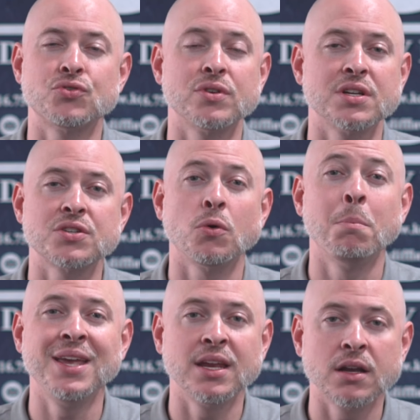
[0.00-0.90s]
traditional
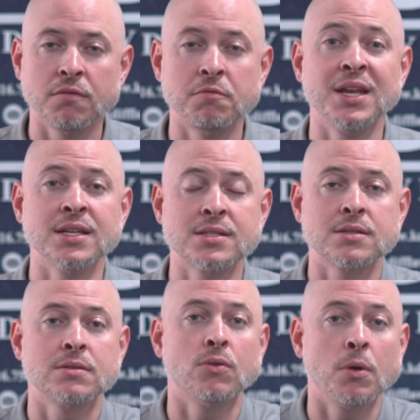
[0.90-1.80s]
meeting of
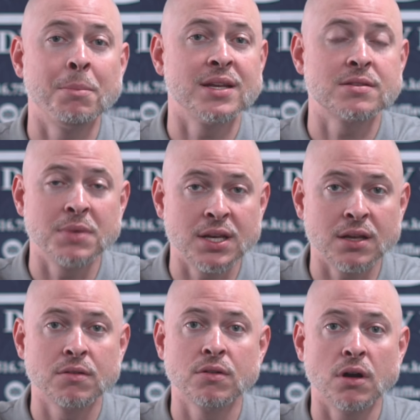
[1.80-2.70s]
minutes or minutes meeting
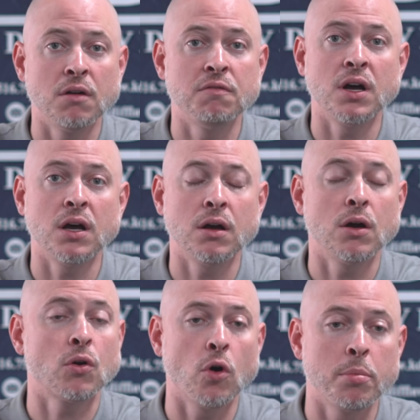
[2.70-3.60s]
of
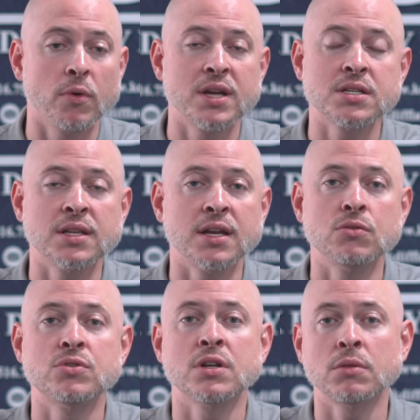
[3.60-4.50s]
a corporation that
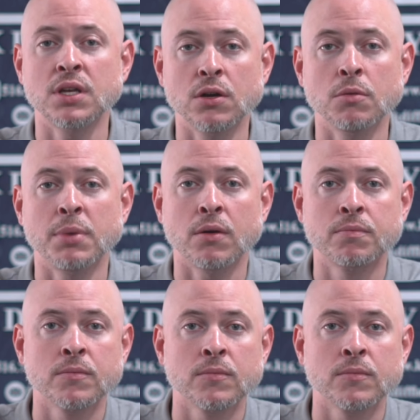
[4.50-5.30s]
you generally hear about.